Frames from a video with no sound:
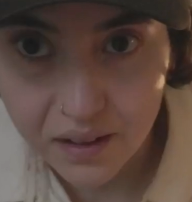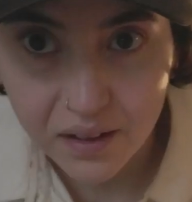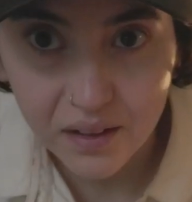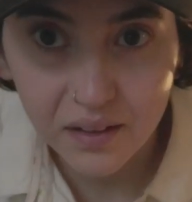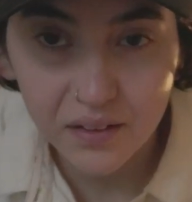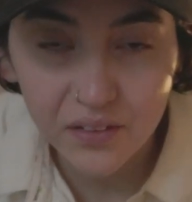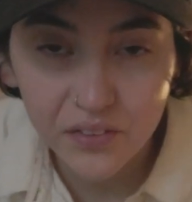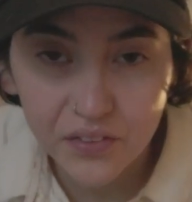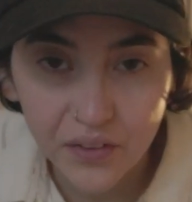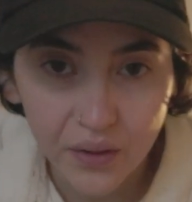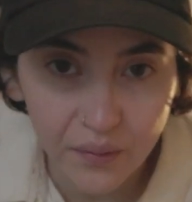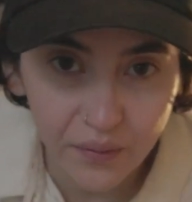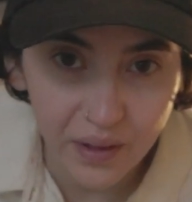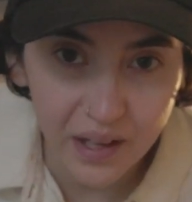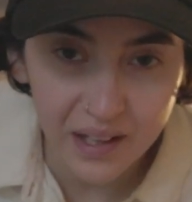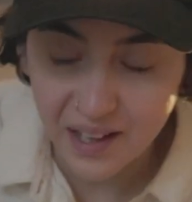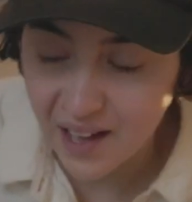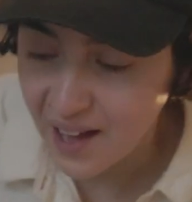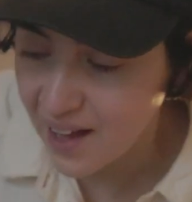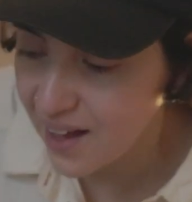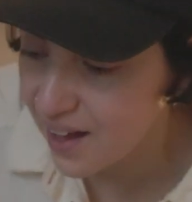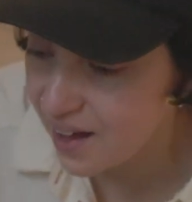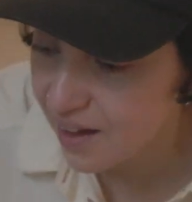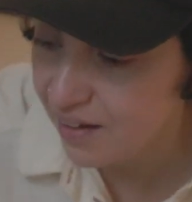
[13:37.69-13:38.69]
So I
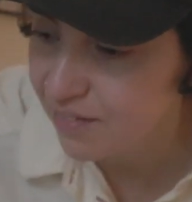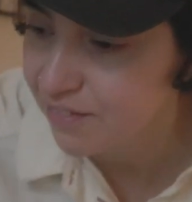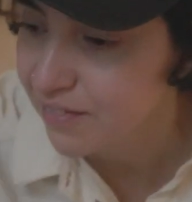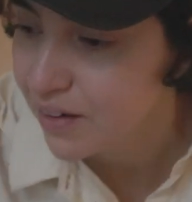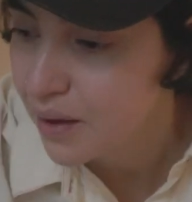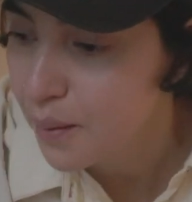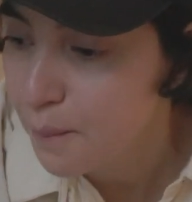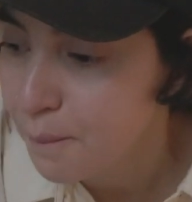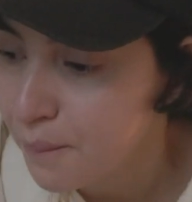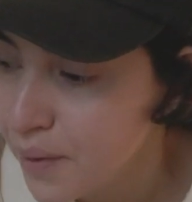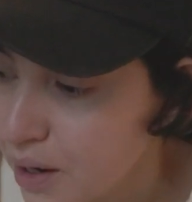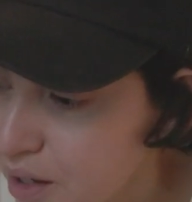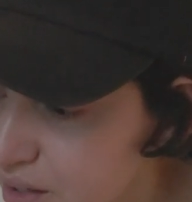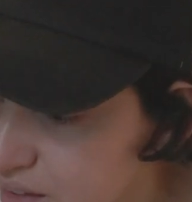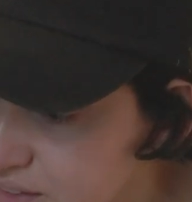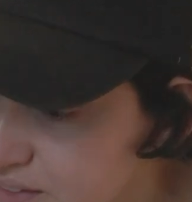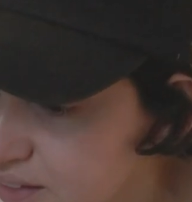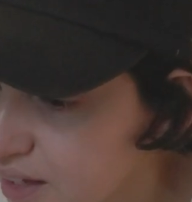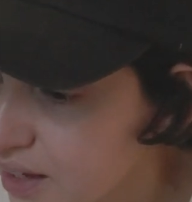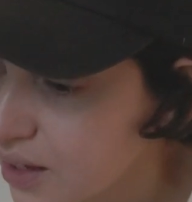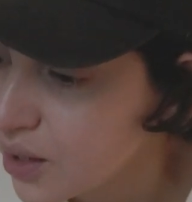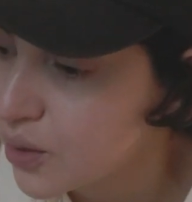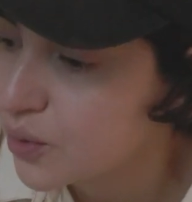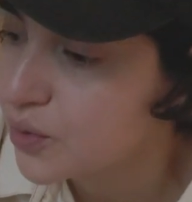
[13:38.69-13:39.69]
have marked
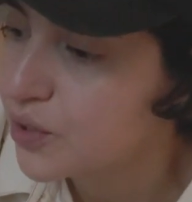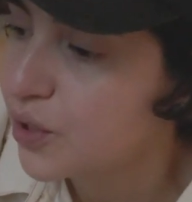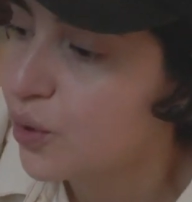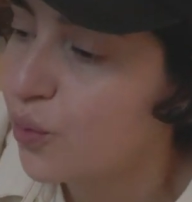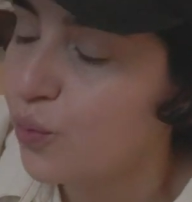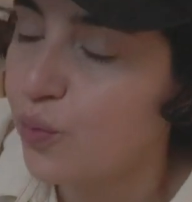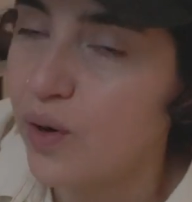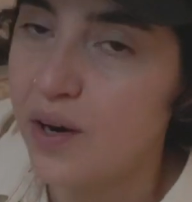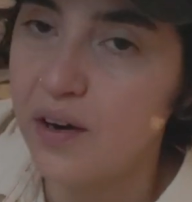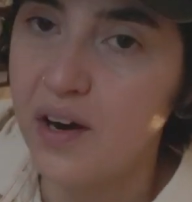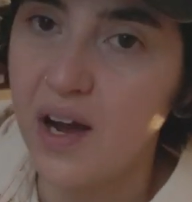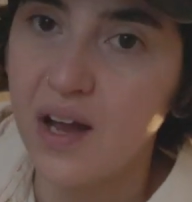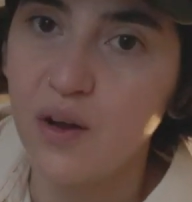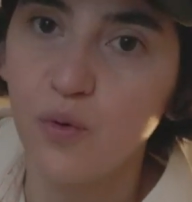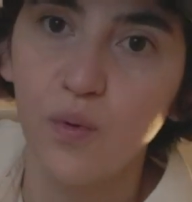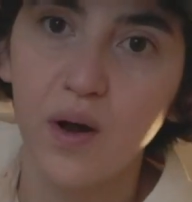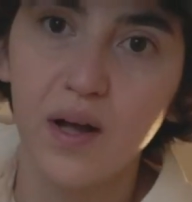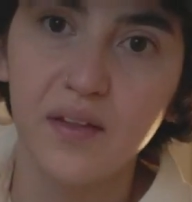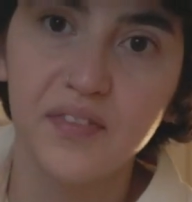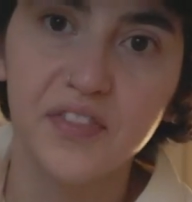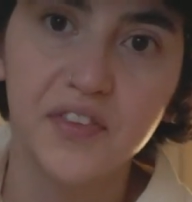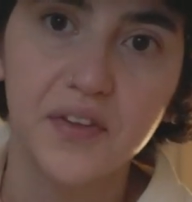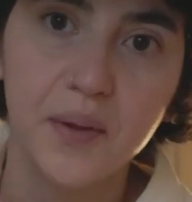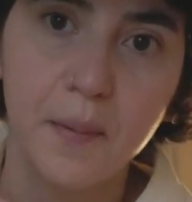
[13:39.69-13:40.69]
out where I
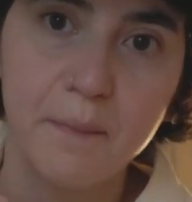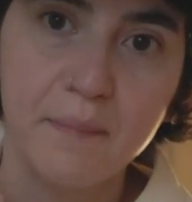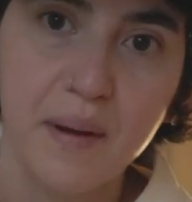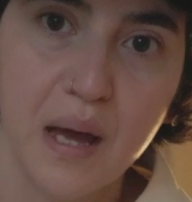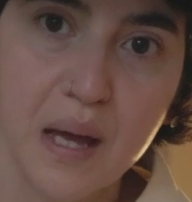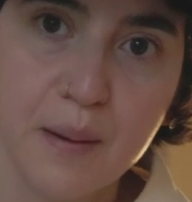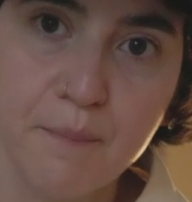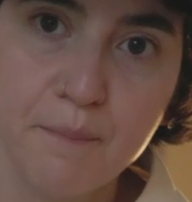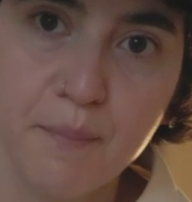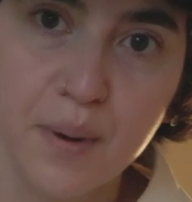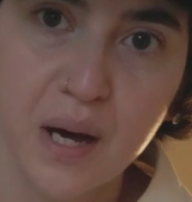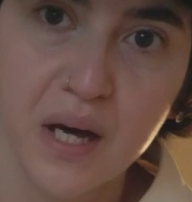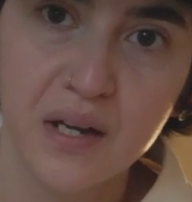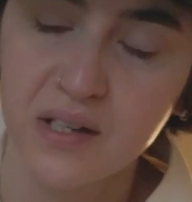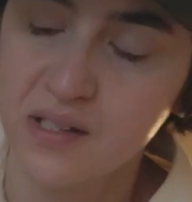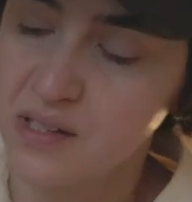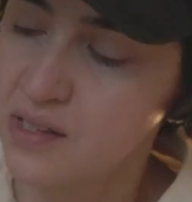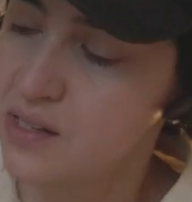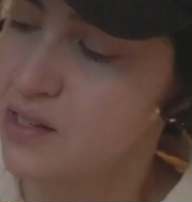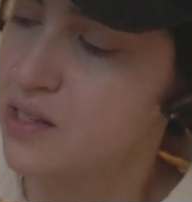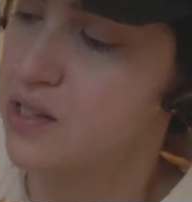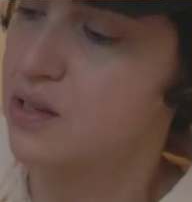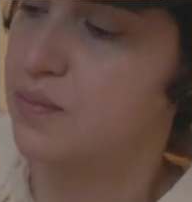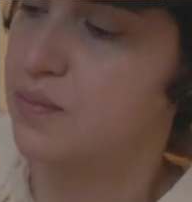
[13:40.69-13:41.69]
want my buttons to